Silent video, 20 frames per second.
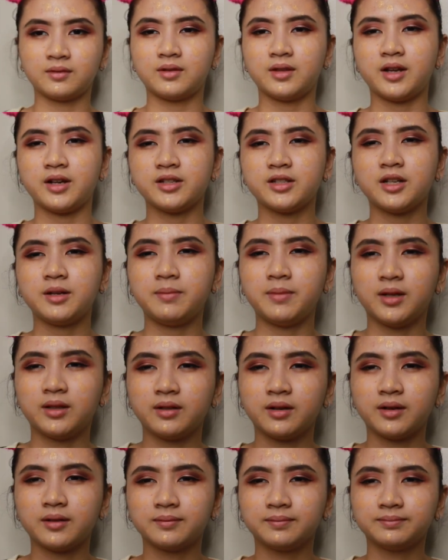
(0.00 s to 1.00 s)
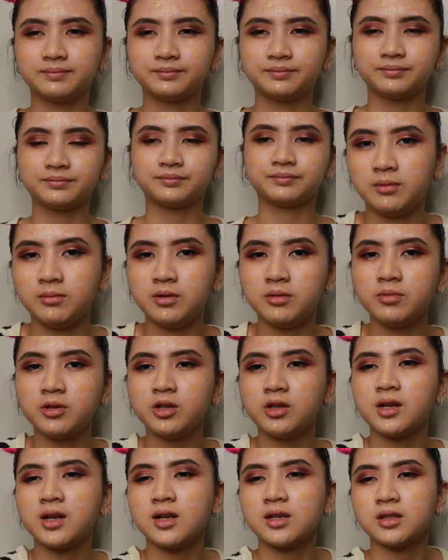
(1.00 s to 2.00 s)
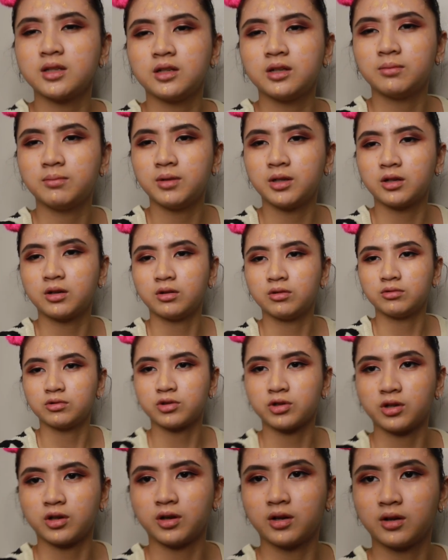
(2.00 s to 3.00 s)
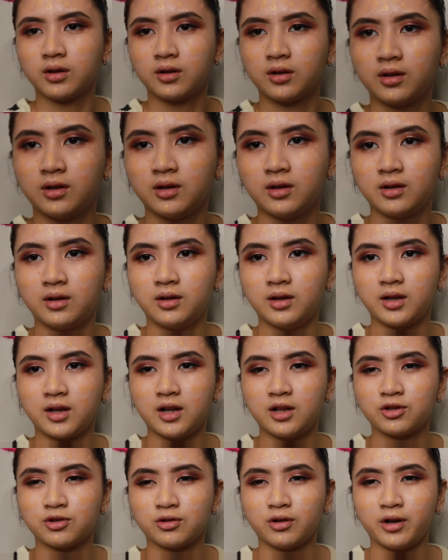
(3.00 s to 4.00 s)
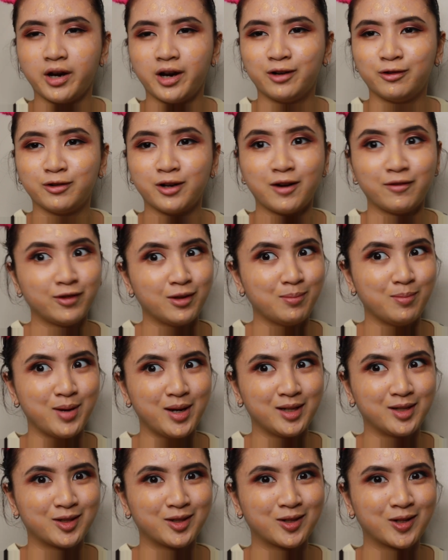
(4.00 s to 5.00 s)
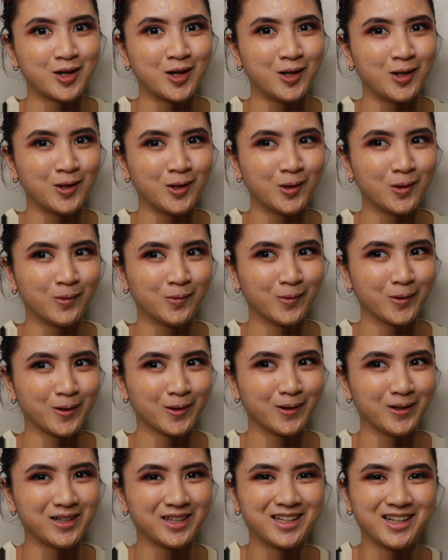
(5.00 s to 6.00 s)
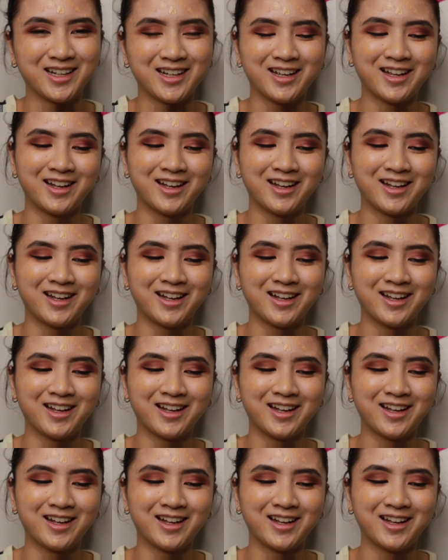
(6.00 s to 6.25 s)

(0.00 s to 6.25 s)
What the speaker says: There's that better. Let me bring you guys in a bit closer. Again, sorry, I don't have the best skin in the world.